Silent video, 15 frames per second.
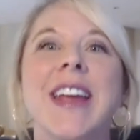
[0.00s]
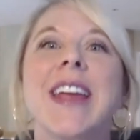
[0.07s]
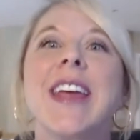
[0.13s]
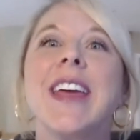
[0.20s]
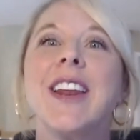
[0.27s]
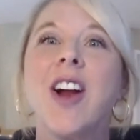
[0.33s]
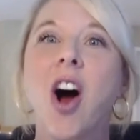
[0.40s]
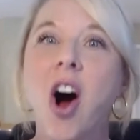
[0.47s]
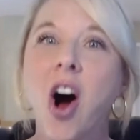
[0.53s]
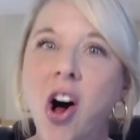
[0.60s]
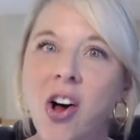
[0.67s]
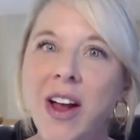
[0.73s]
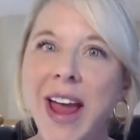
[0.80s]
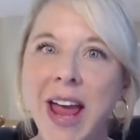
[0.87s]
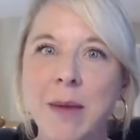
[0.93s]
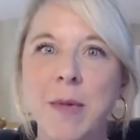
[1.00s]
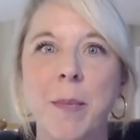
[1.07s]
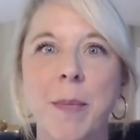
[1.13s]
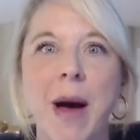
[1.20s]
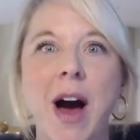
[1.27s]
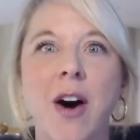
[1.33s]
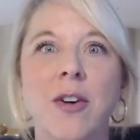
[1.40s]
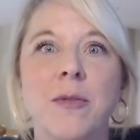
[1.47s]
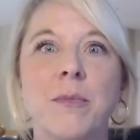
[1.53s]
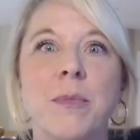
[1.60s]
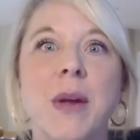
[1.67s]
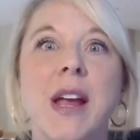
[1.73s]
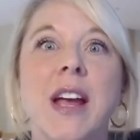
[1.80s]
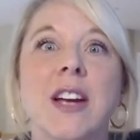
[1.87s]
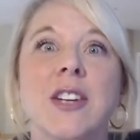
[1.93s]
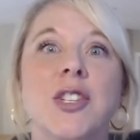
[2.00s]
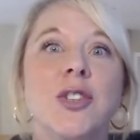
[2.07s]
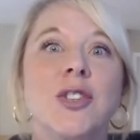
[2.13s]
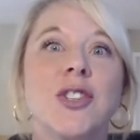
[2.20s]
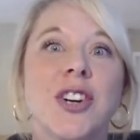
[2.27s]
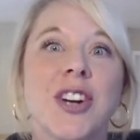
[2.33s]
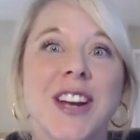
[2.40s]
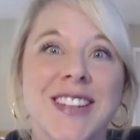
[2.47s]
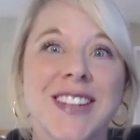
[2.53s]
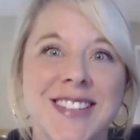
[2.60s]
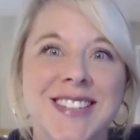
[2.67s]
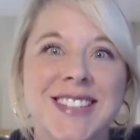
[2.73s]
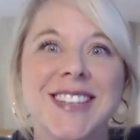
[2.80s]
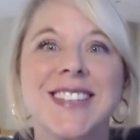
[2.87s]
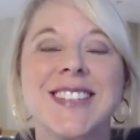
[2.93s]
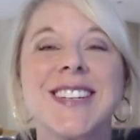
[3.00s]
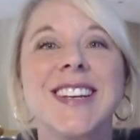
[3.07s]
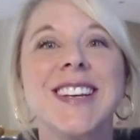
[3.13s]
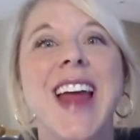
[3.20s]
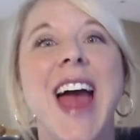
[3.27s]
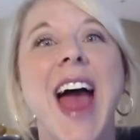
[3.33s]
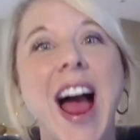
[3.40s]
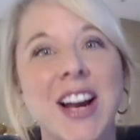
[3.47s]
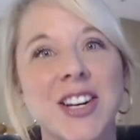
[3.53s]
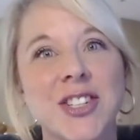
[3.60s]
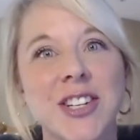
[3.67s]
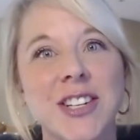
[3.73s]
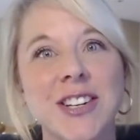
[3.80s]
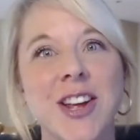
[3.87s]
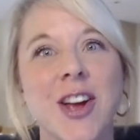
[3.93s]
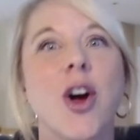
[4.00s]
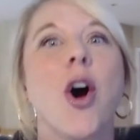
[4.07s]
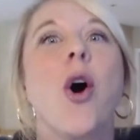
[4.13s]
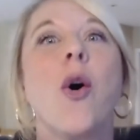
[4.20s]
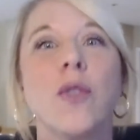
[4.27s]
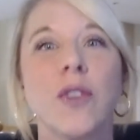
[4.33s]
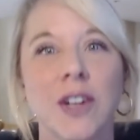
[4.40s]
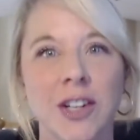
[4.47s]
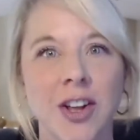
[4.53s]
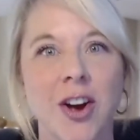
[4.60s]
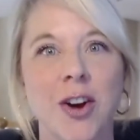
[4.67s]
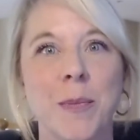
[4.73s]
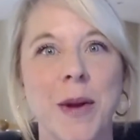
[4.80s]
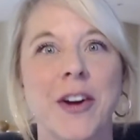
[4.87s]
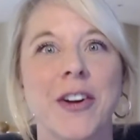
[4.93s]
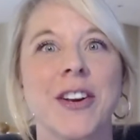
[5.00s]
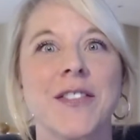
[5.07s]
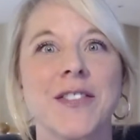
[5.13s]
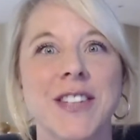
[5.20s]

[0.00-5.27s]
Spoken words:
it all came about because you took consistent action over a long period of